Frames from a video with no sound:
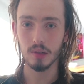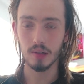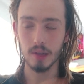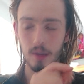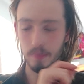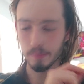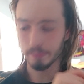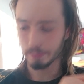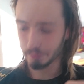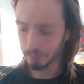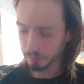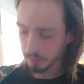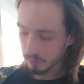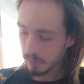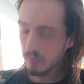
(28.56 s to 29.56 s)
Now,
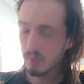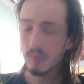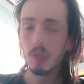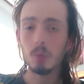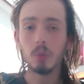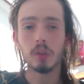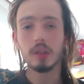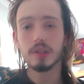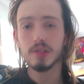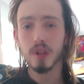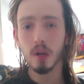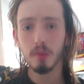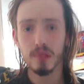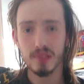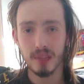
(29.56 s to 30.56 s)
we're going to
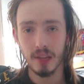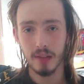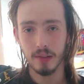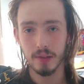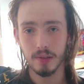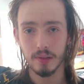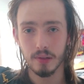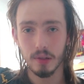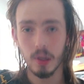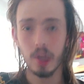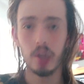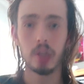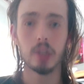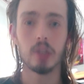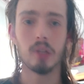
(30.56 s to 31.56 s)
start with scales.
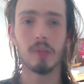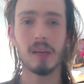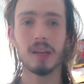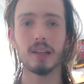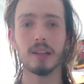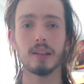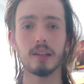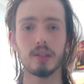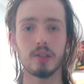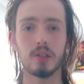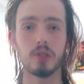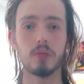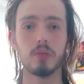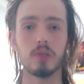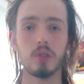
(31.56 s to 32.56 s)
Your mandolin is
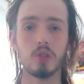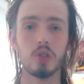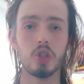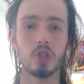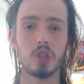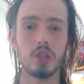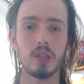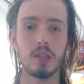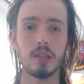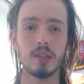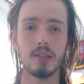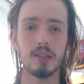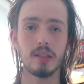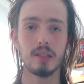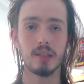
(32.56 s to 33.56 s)
tuned G,
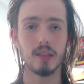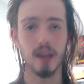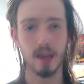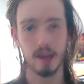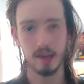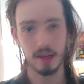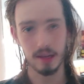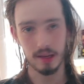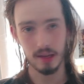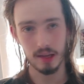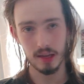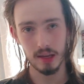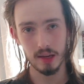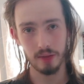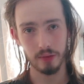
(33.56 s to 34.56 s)
D, A,
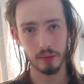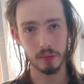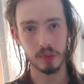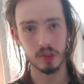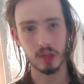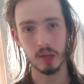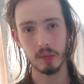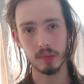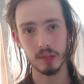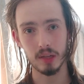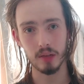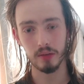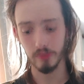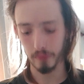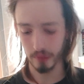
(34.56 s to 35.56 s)
E from the top
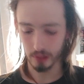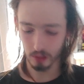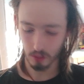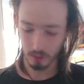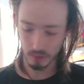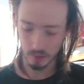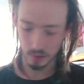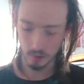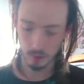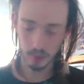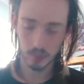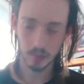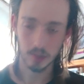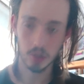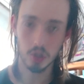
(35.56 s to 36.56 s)
down, from the lowest
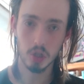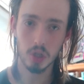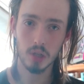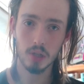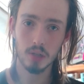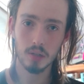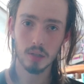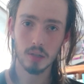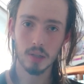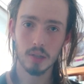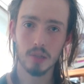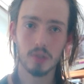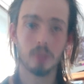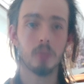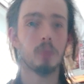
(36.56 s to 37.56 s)
string, the G,
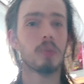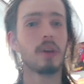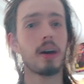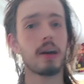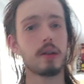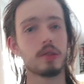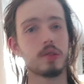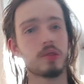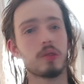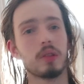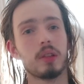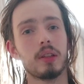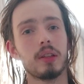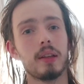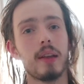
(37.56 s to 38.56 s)
to the highest string.
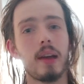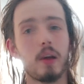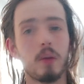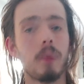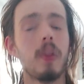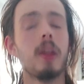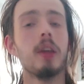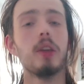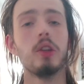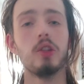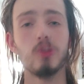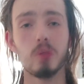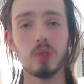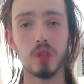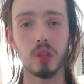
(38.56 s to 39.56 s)
Now,
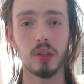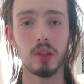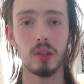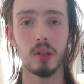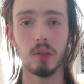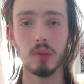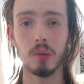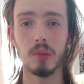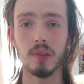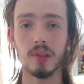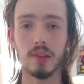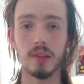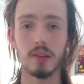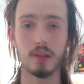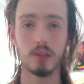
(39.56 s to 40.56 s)
usually we would say
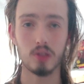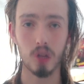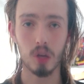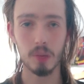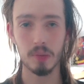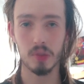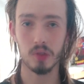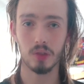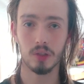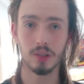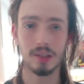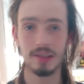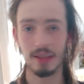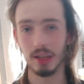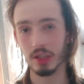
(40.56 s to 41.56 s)
that the top string
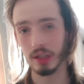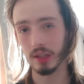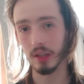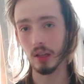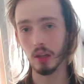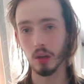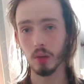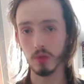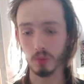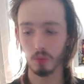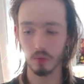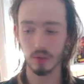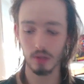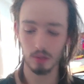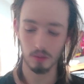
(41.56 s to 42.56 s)
is actually the lowest
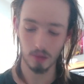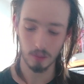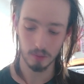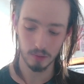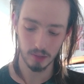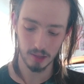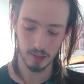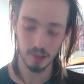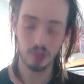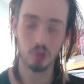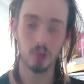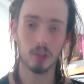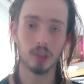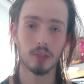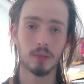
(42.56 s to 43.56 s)
one to the ground, the E
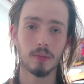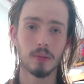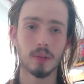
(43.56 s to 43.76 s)
string.